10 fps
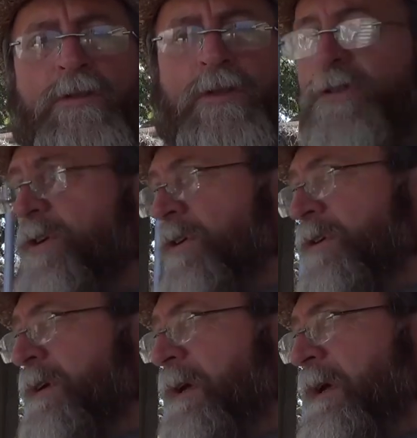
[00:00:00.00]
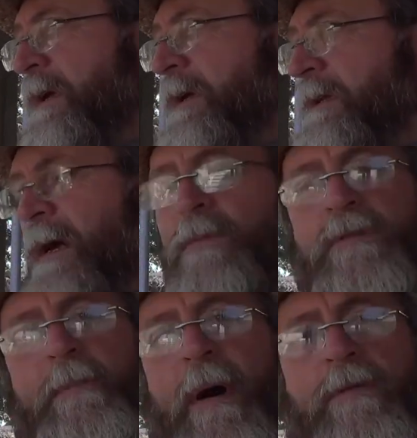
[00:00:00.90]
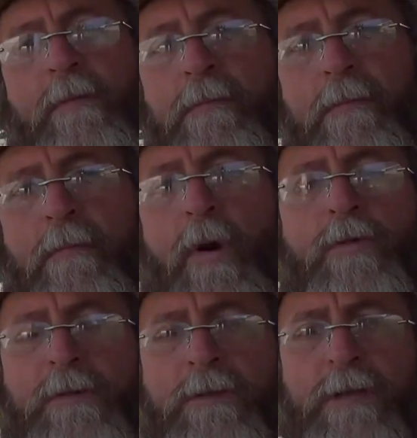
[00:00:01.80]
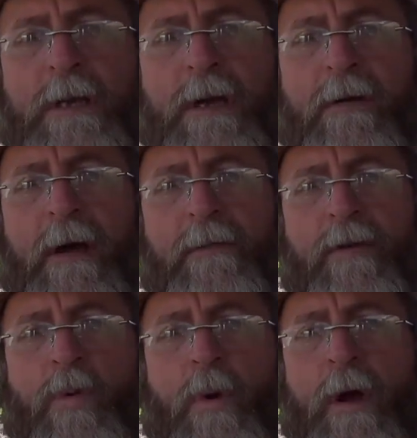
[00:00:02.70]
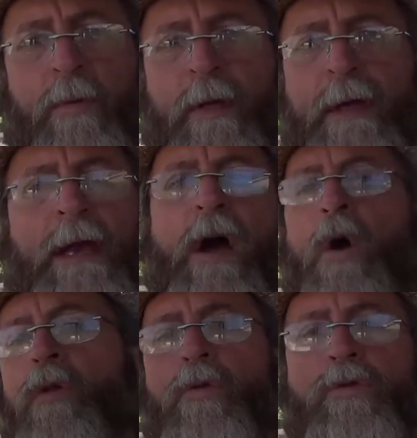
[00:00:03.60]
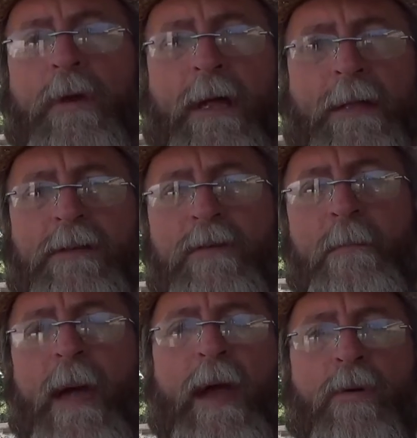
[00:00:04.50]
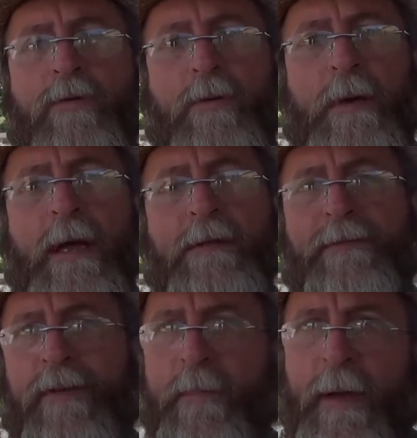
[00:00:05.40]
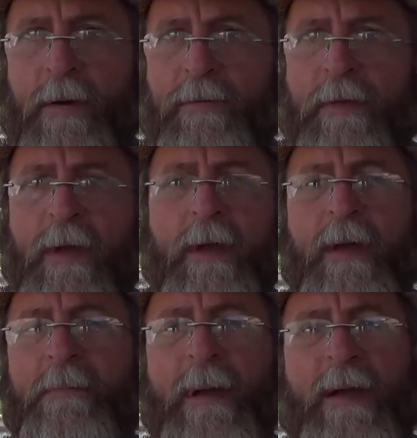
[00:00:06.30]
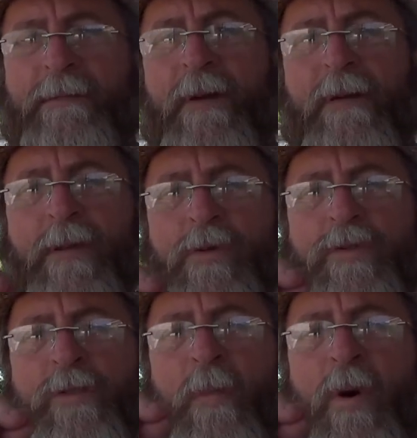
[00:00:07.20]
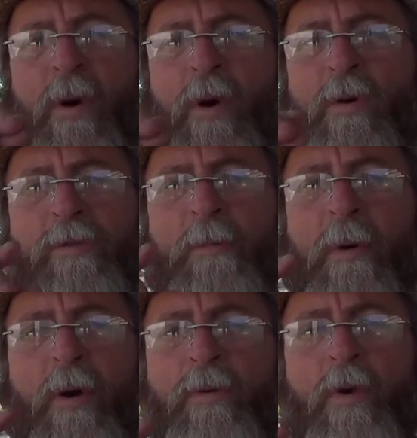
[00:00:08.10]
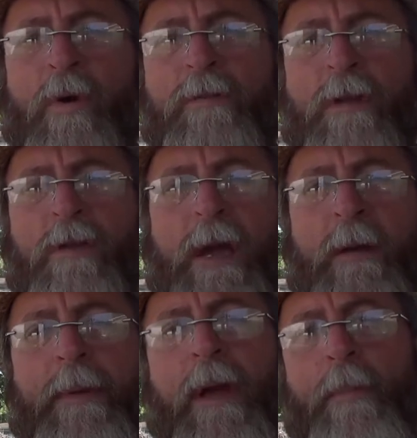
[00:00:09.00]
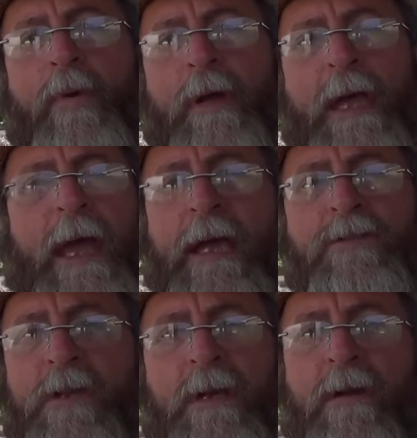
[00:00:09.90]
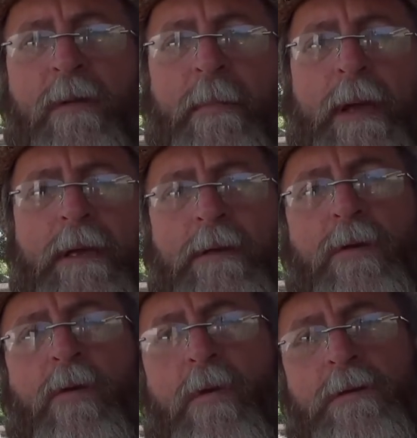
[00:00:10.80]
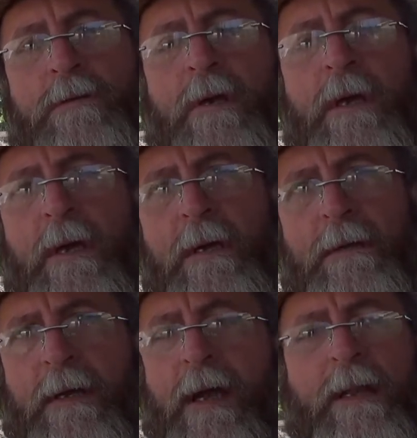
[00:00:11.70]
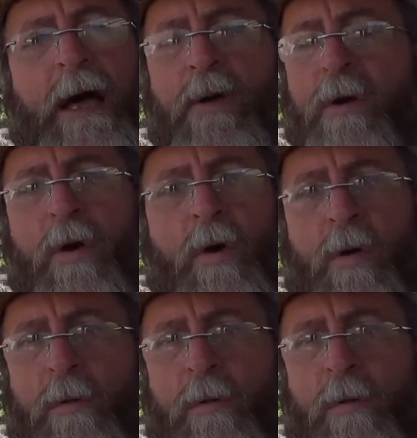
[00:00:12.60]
you just heard, that was about the most that you hear out of a quail, and they all don't do that. That's a male doing that. The females make a very little small, small noise that you got to be up on the cage to hear them making the noise. They're not loud at all.